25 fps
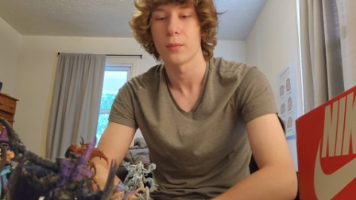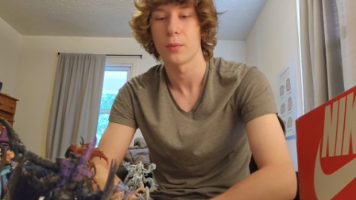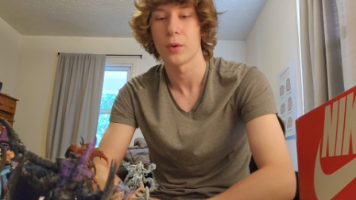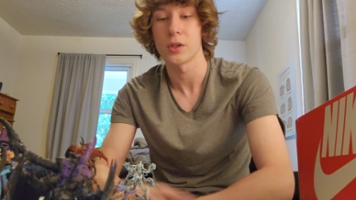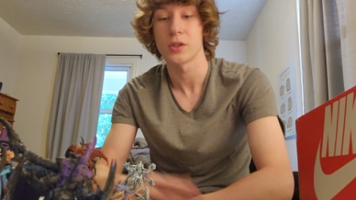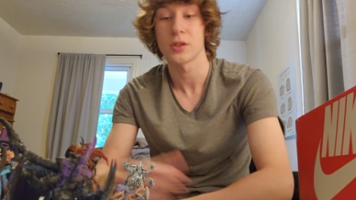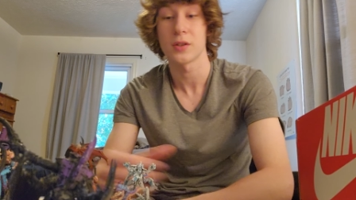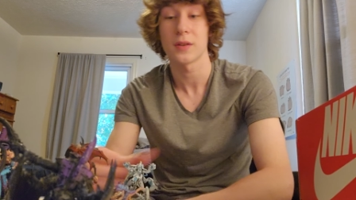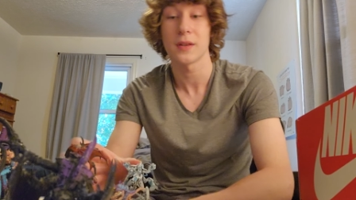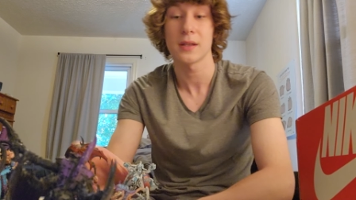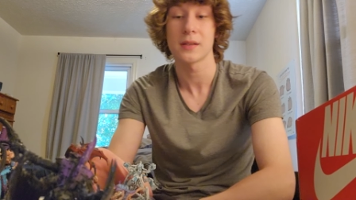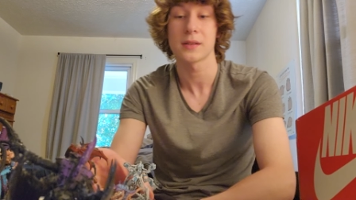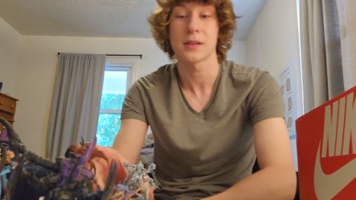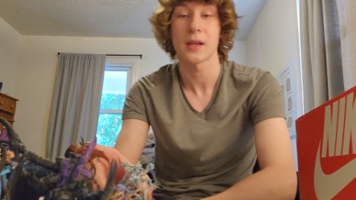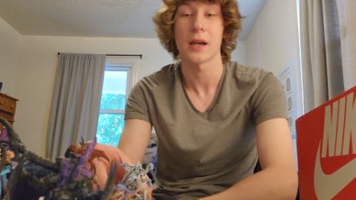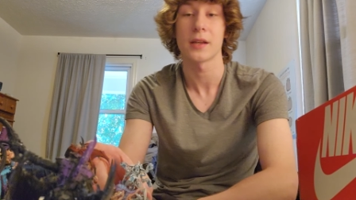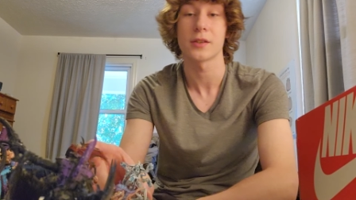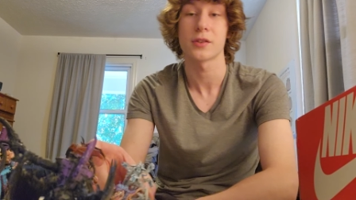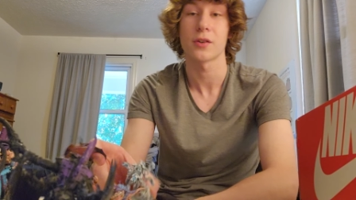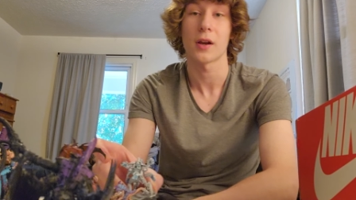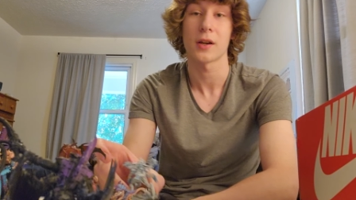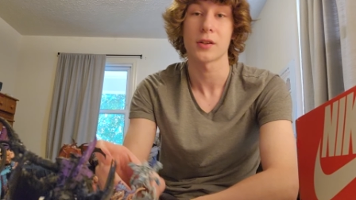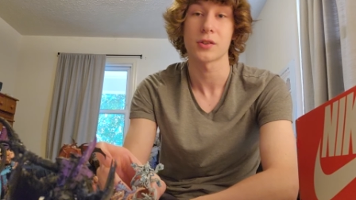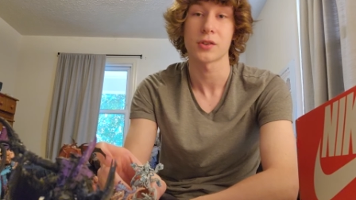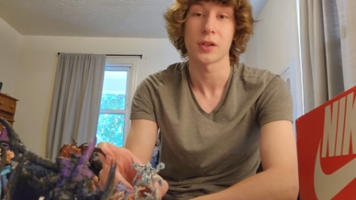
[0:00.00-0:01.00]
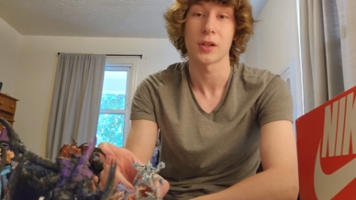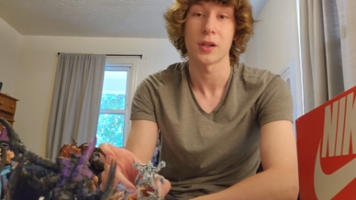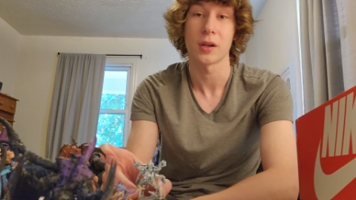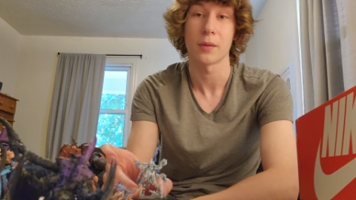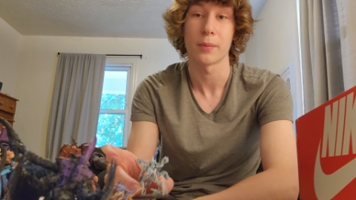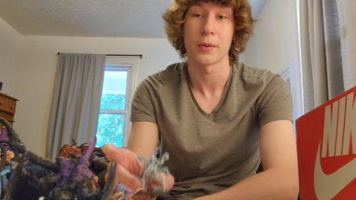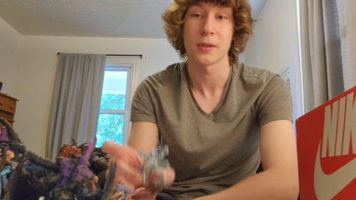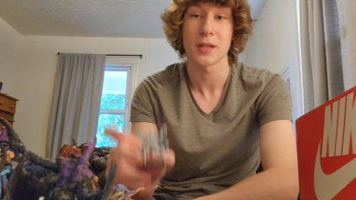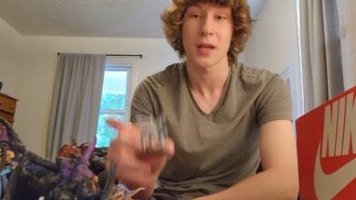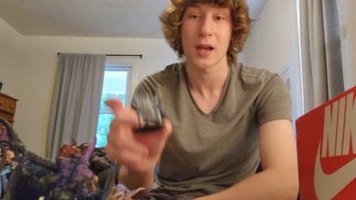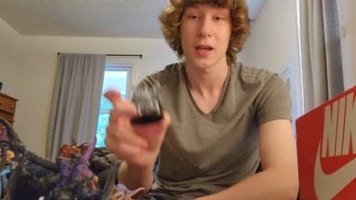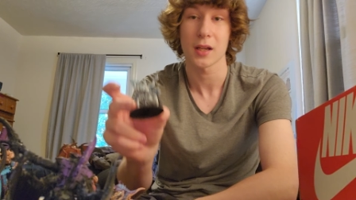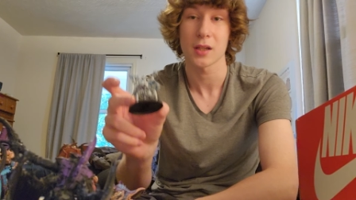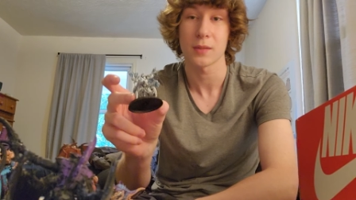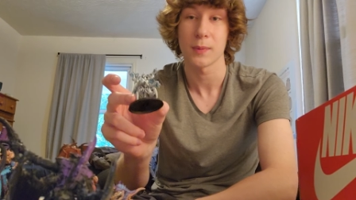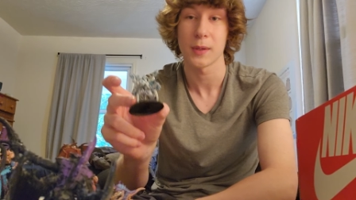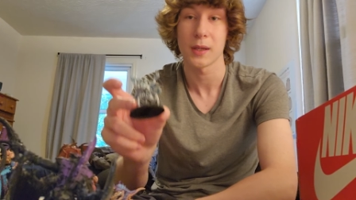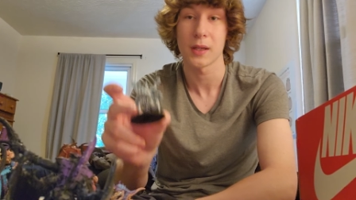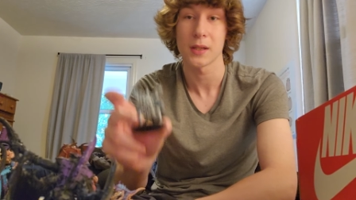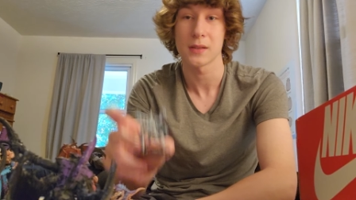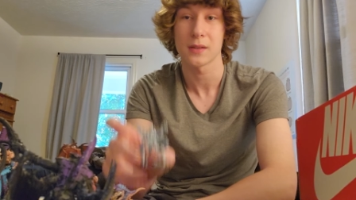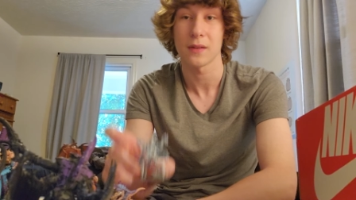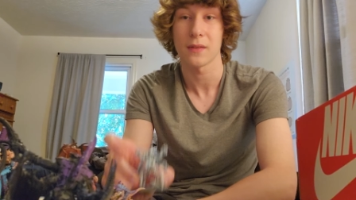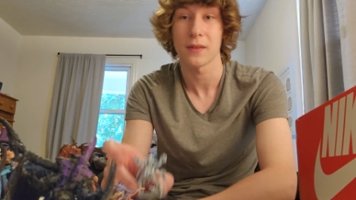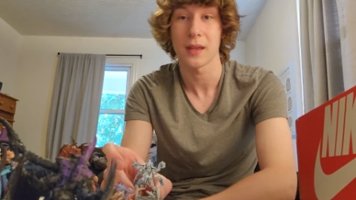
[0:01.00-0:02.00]
which these guys are actually going to protect
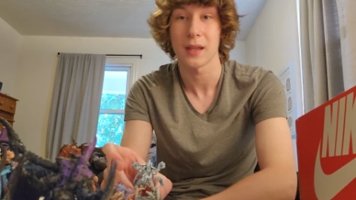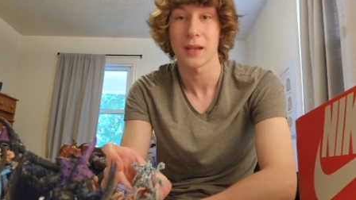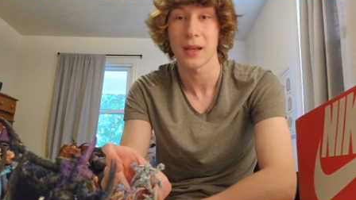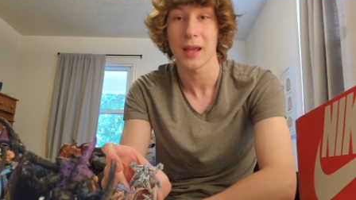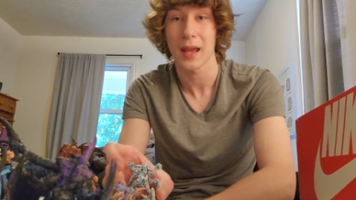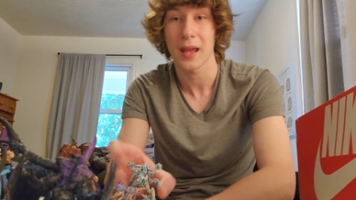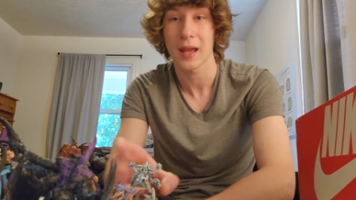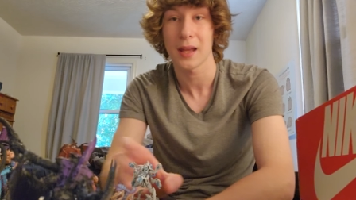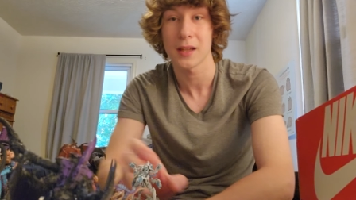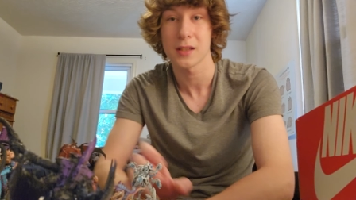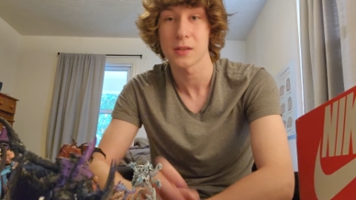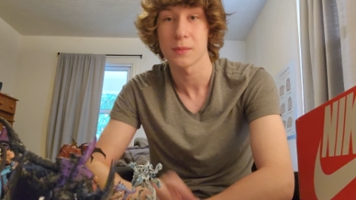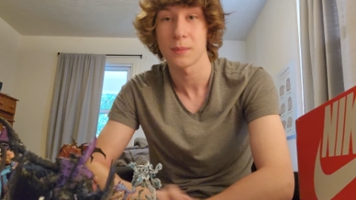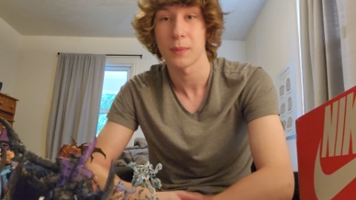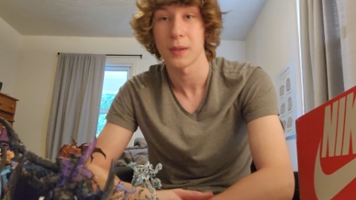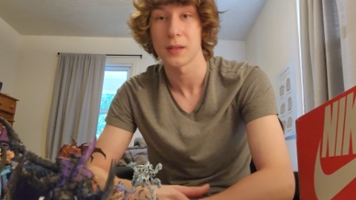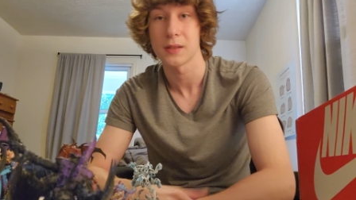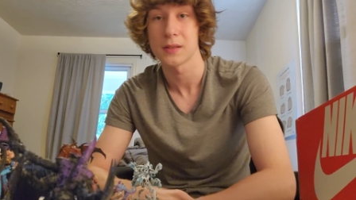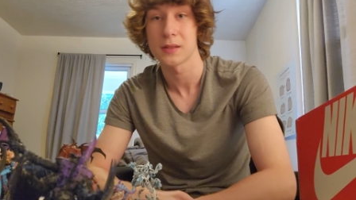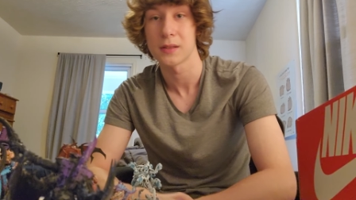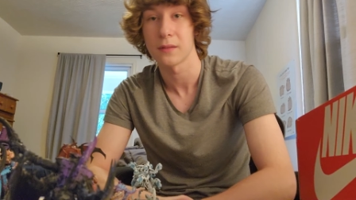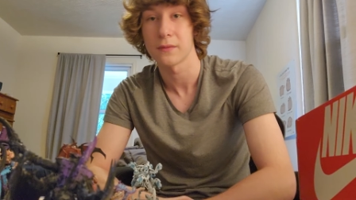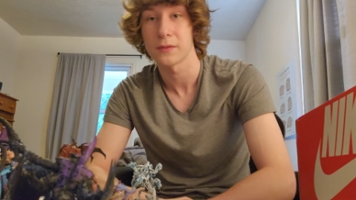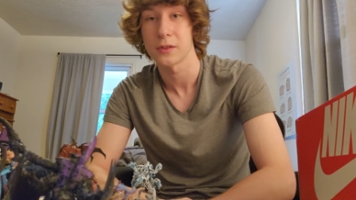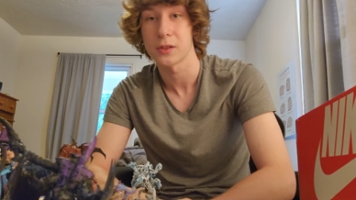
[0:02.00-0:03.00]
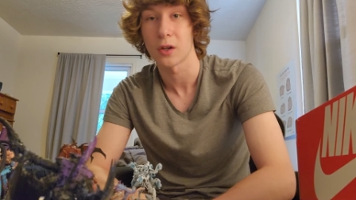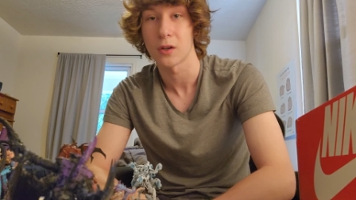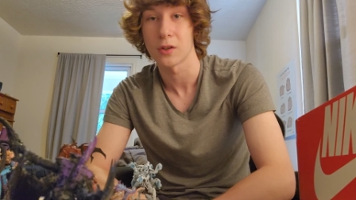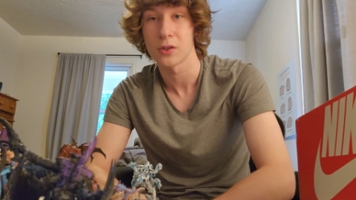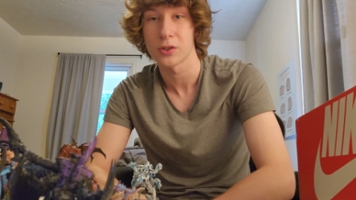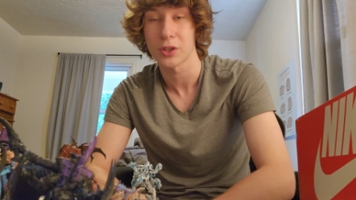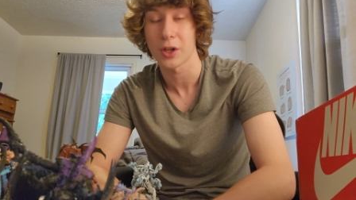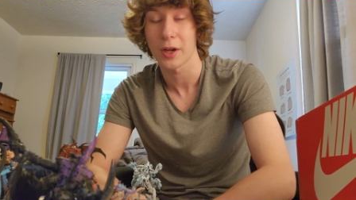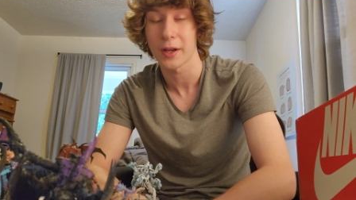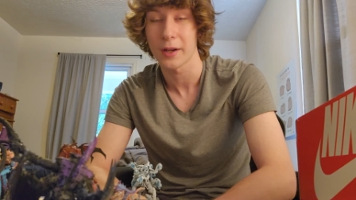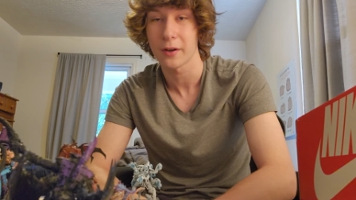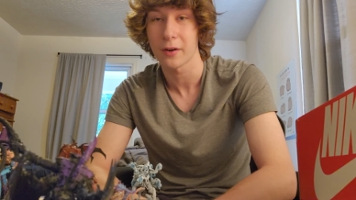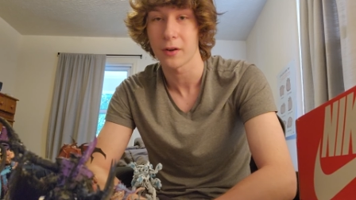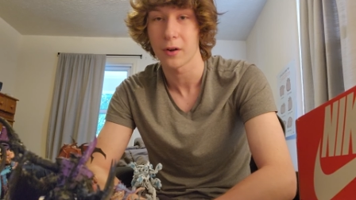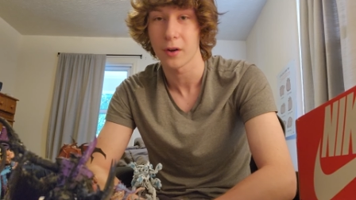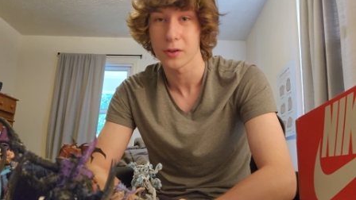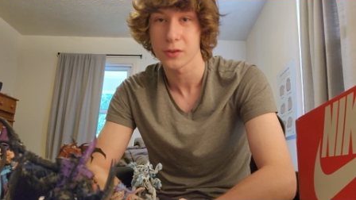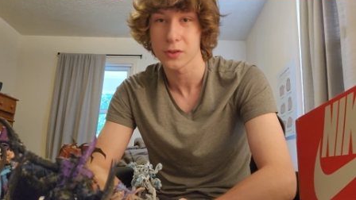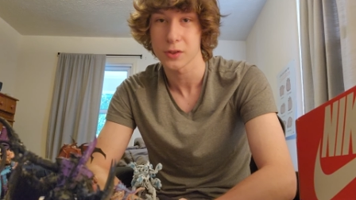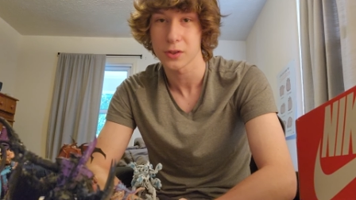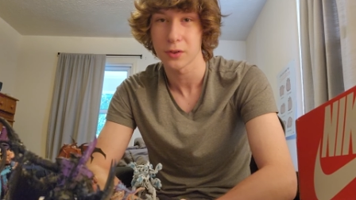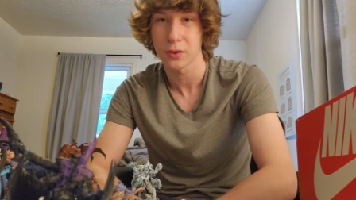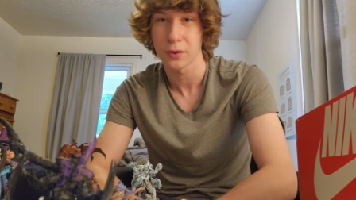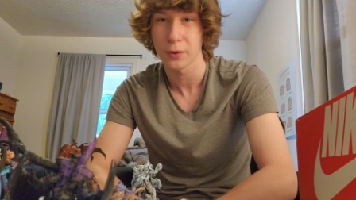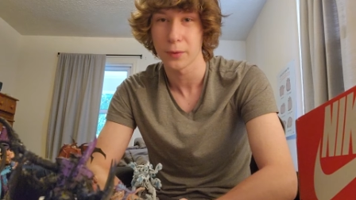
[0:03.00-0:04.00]
because of the enhancements of Starshiner
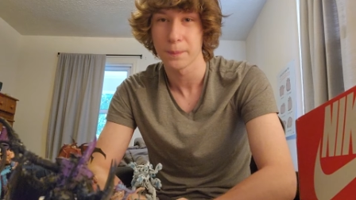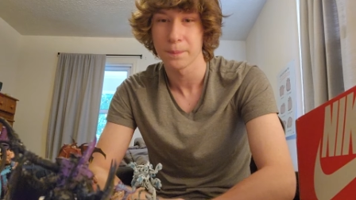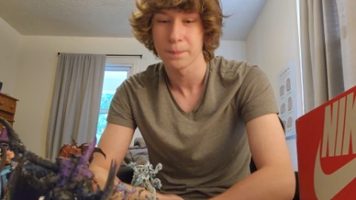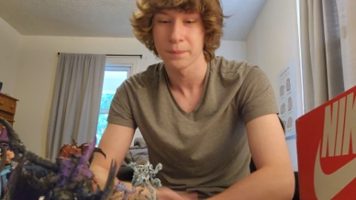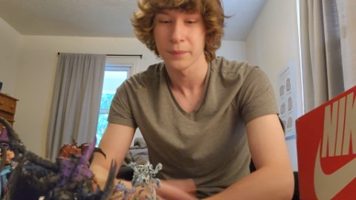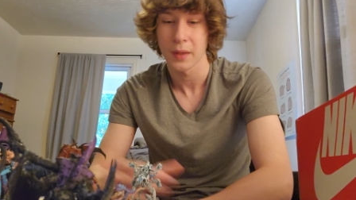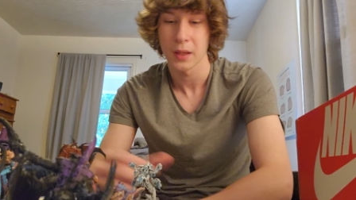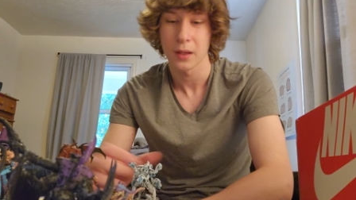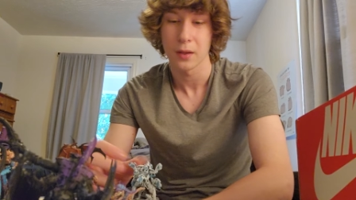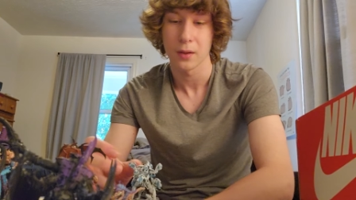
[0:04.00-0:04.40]
Arsenal.